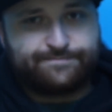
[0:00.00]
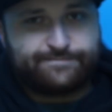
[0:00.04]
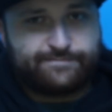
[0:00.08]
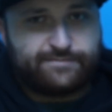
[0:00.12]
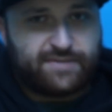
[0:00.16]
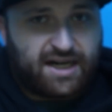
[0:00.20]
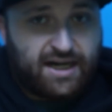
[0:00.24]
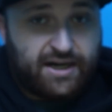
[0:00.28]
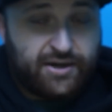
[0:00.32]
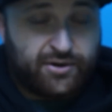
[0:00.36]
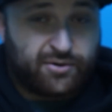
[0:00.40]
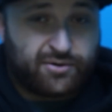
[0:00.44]

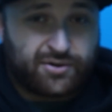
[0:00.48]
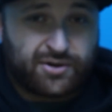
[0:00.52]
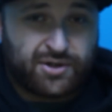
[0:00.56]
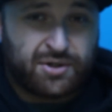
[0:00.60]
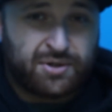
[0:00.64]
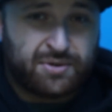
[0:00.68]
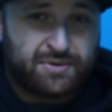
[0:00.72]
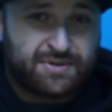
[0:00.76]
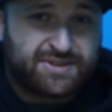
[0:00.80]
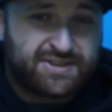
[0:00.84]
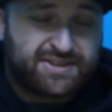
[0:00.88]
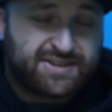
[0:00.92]
I don't
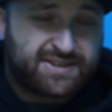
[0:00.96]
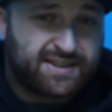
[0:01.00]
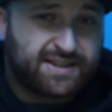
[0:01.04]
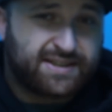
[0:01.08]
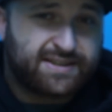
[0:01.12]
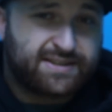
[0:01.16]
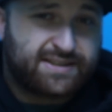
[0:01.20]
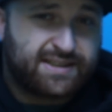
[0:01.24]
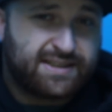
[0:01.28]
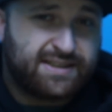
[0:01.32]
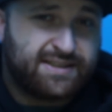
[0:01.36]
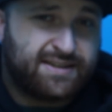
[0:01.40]
know,
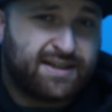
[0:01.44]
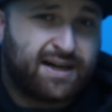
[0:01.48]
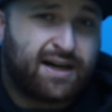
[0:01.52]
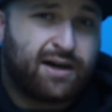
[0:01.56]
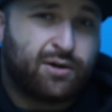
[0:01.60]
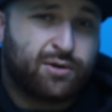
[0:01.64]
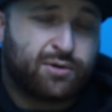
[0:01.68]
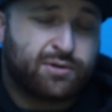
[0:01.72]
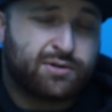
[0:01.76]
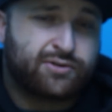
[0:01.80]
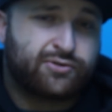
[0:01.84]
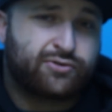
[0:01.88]

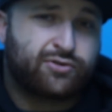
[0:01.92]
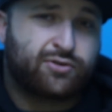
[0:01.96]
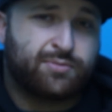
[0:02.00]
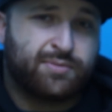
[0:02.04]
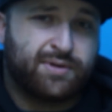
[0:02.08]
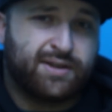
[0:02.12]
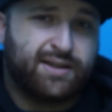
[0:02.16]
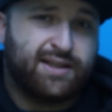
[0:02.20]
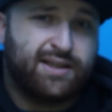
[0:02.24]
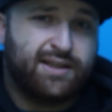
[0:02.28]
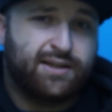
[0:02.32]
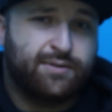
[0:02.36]
$60 from
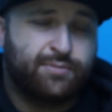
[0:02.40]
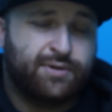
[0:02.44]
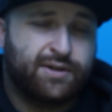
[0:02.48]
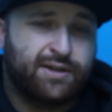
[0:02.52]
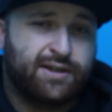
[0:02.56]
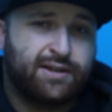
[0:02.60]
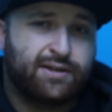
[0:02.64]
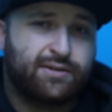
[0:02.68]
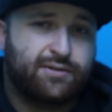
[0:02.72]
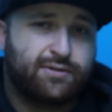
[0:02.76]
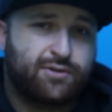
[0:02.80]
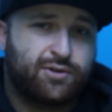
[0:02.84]
an
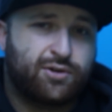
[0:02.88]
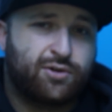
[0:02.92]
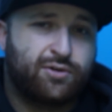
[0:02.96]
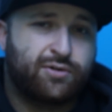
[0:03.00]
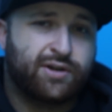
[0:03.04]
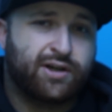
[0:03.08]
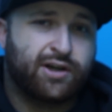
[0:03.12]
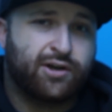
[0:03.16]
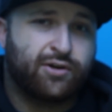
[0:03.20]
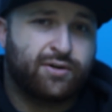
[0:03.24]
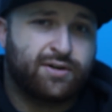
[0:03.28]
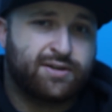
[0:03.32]
eBay cold
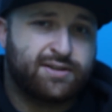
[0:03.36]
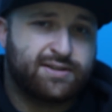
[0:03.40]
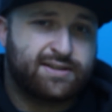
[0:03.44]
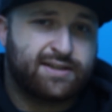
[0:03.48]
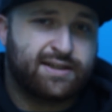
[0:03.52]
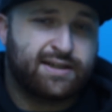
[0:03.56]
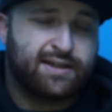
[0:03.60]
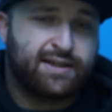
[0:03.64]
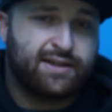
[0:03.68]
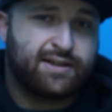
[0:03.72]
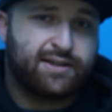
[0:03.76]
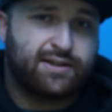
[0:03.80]
air
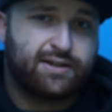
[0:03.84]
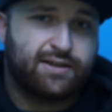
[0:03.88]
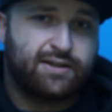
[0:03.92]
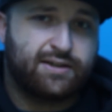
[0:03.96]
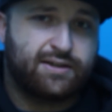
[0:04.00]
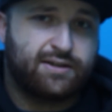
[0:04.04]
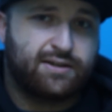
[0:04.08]
intake